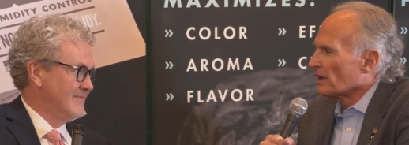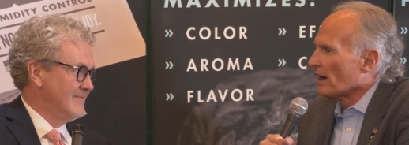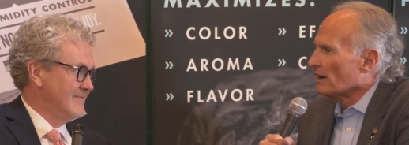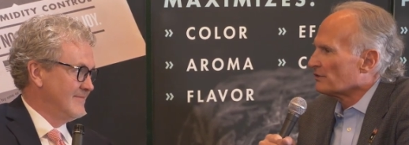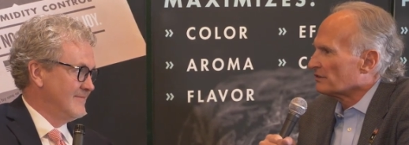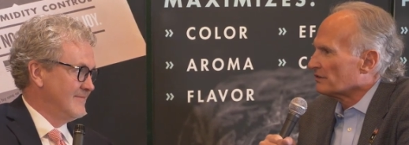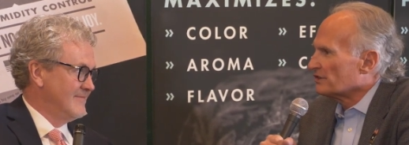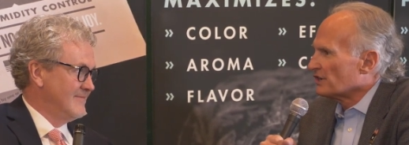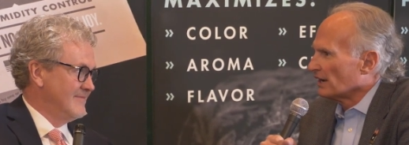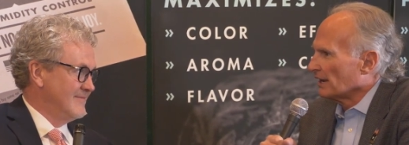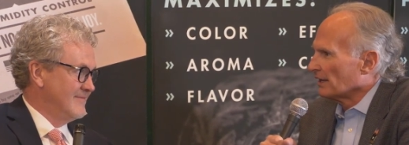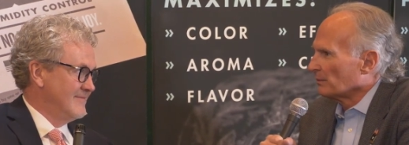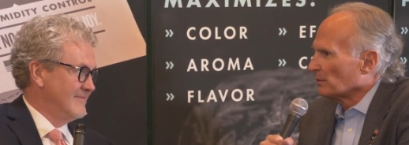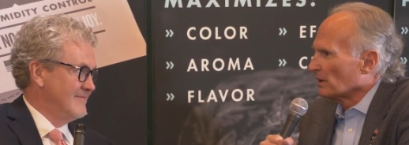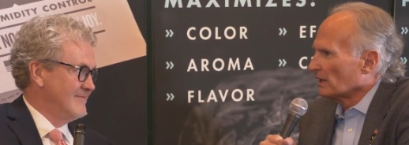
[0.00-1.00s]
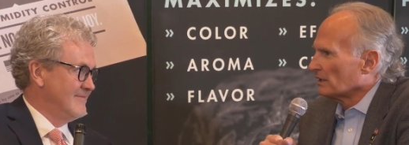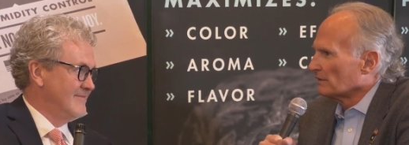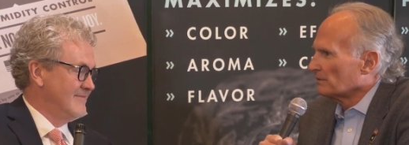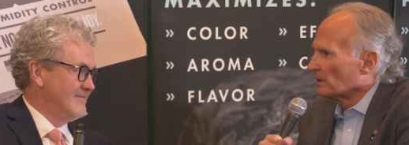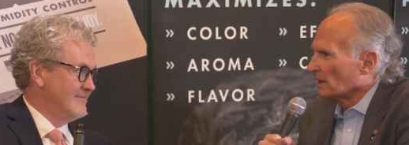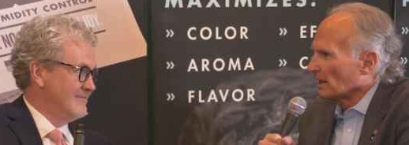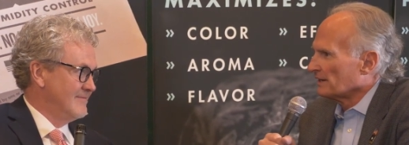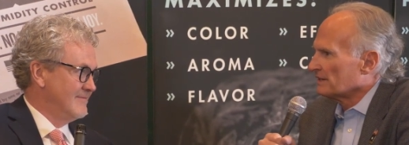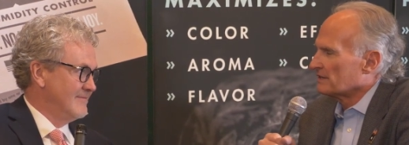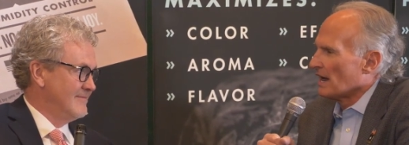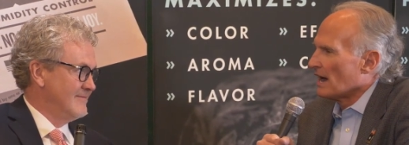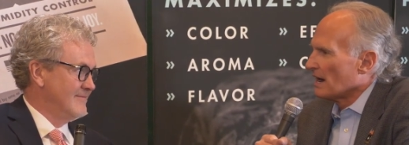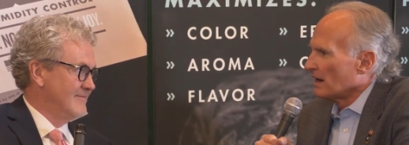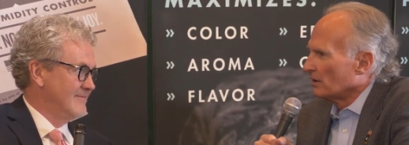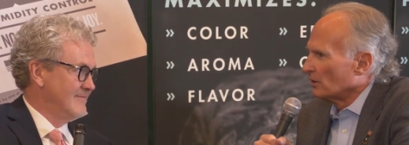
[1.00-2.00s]
Speaker 1: thousand ten when I lived in Lake
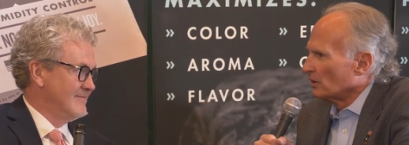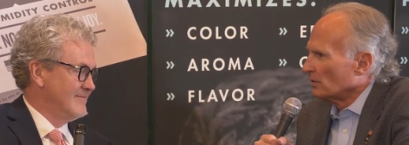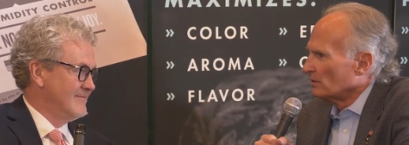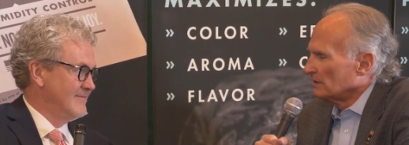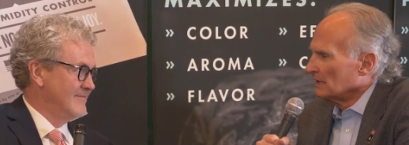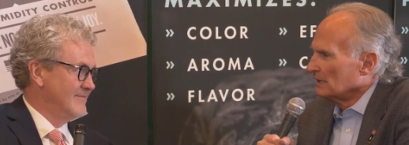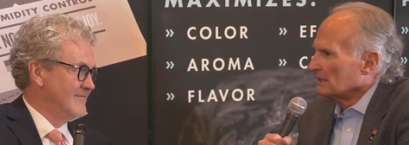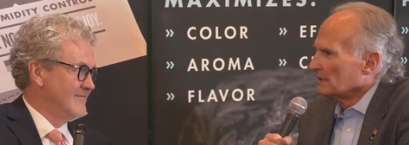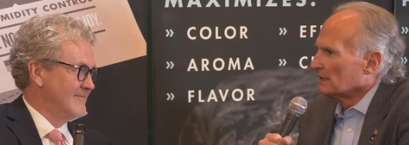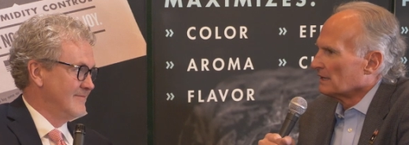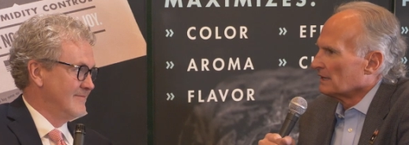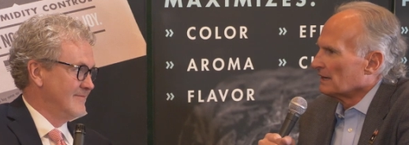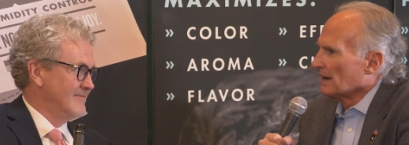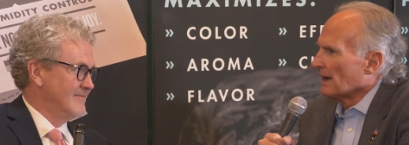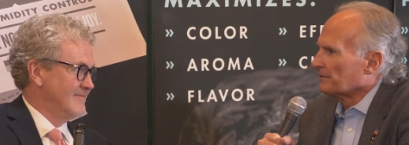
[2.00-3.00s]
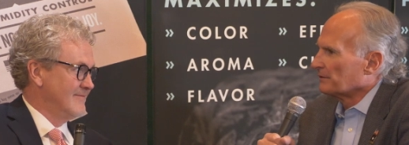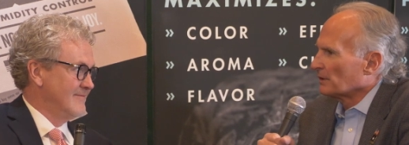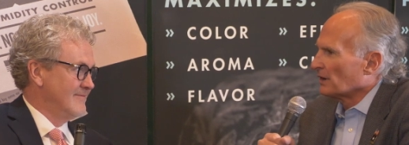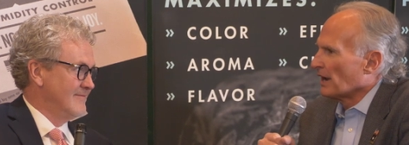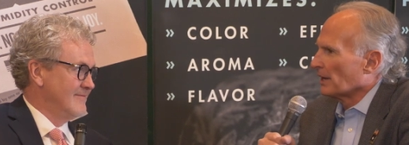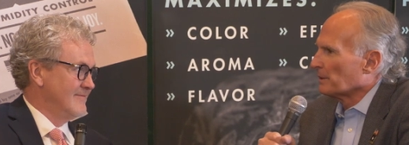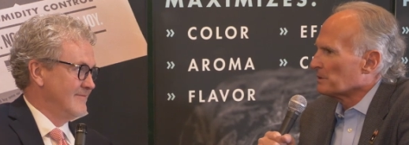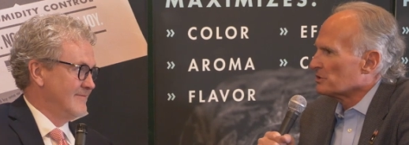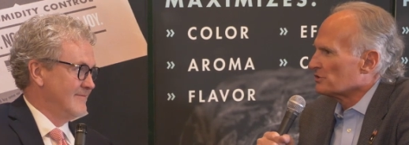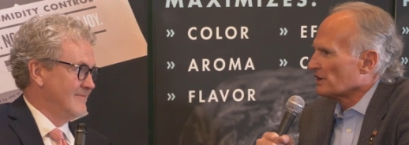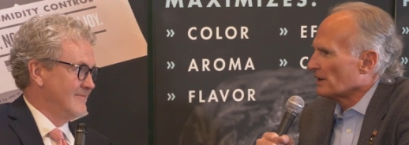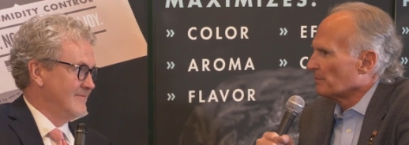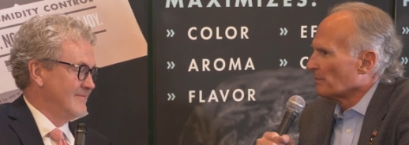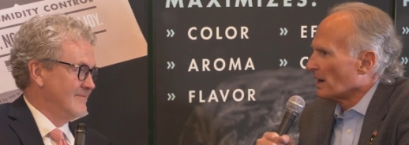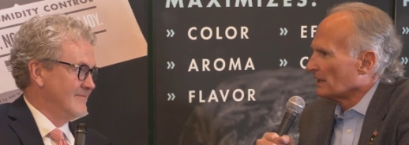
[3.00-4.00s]
Tahoe uh, after cannabis
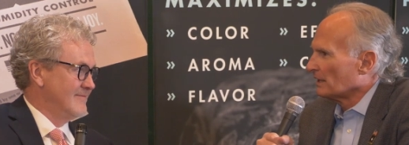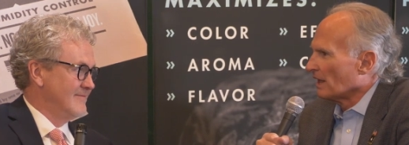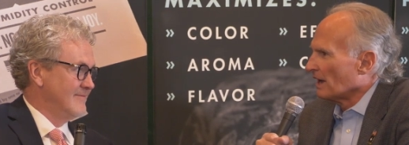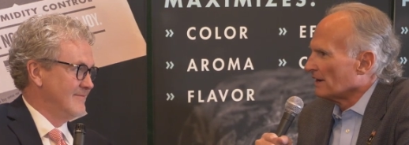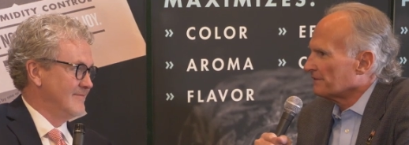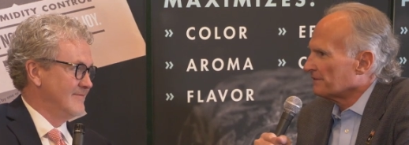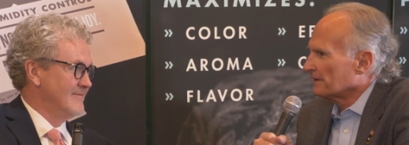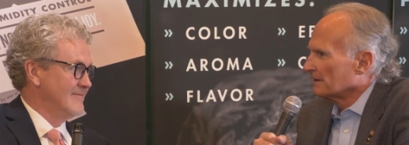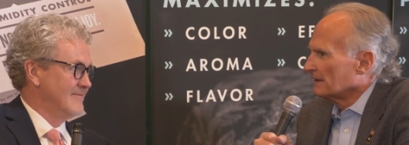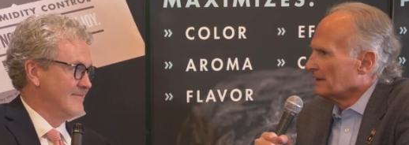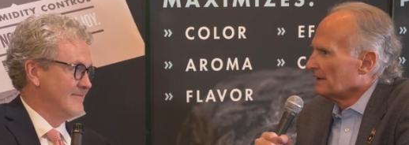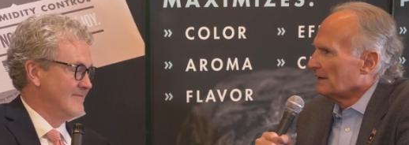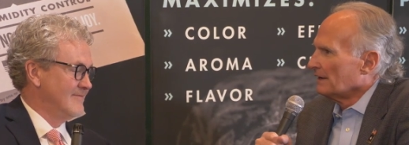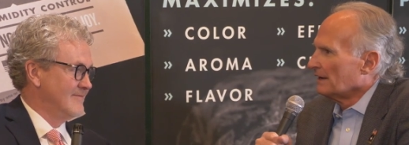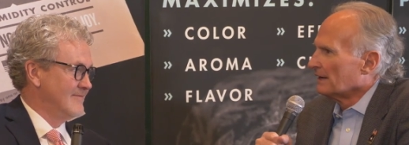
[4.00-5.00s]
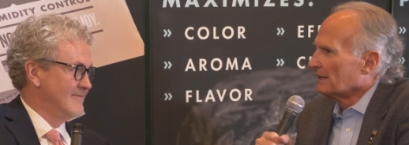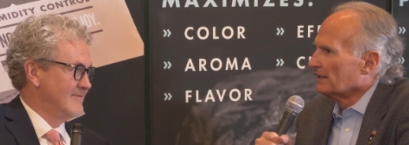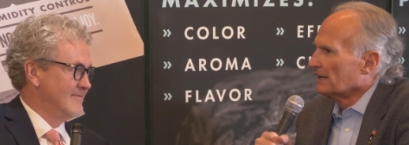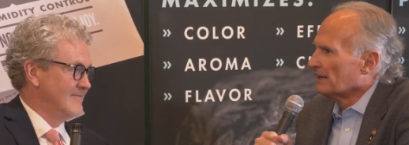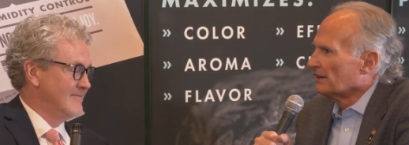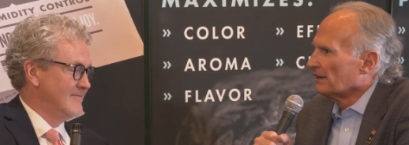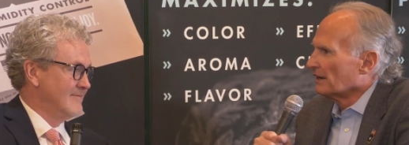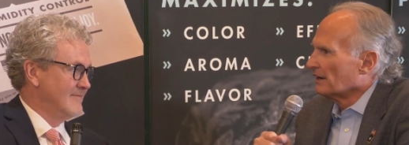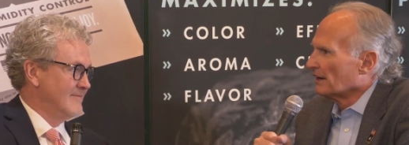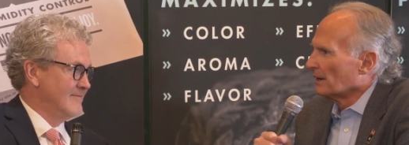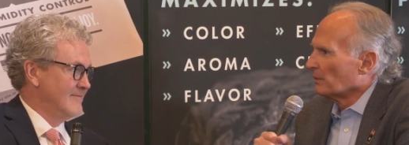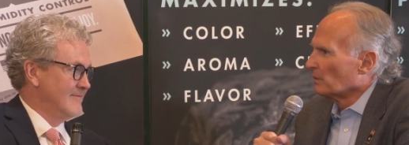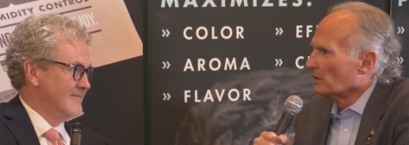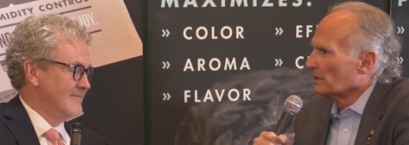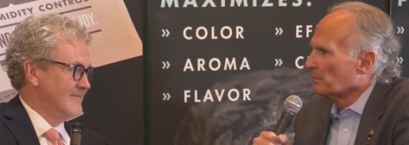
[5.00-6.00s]
saved my life. And then uh,
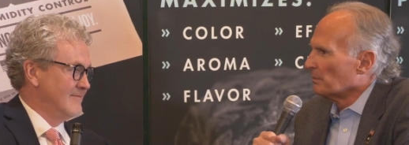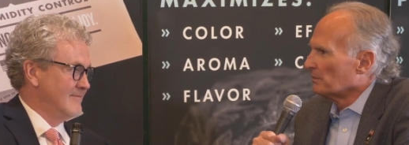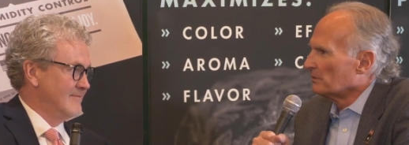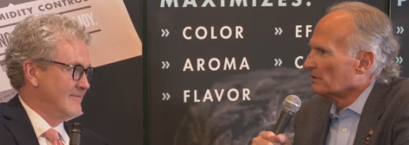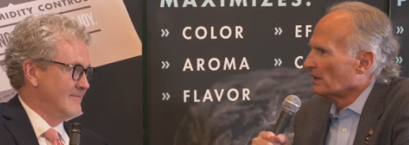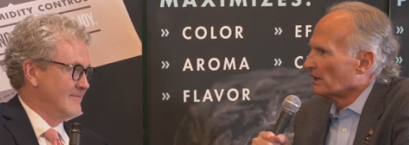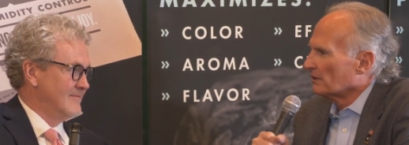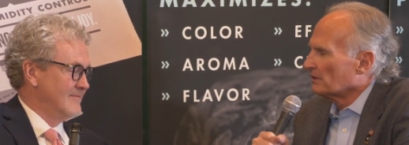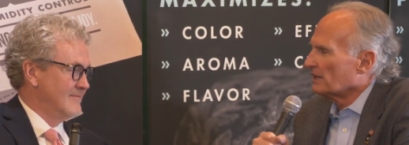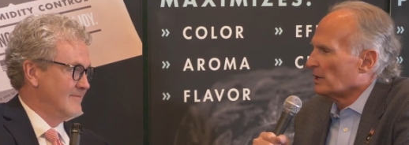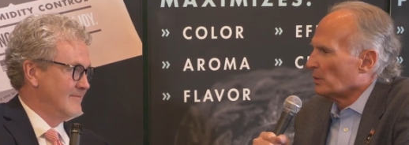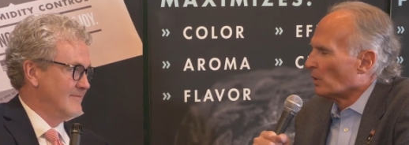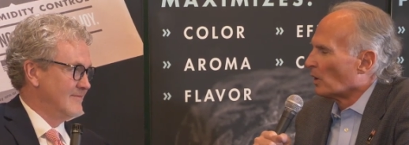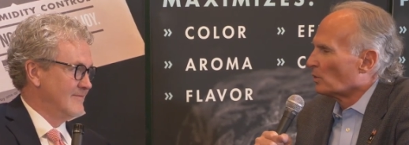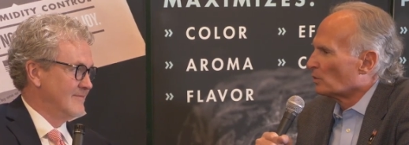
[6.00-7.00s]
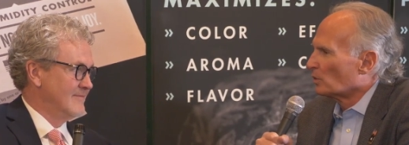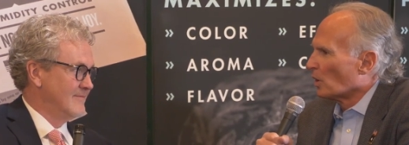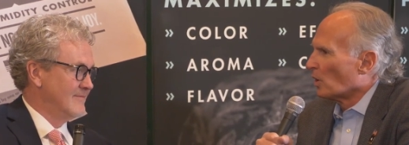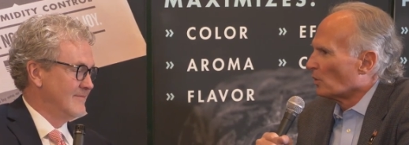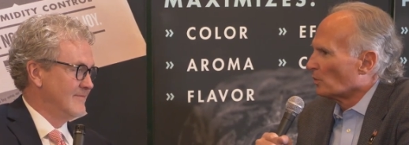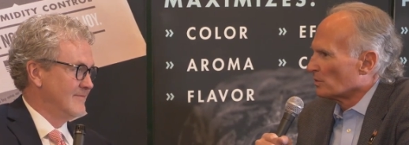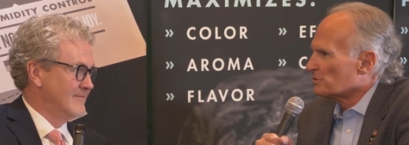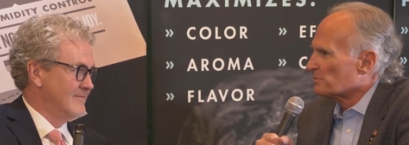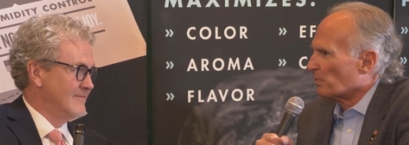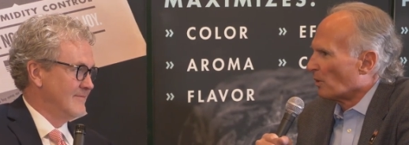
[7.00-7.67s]
I really, uh, HeroGrown was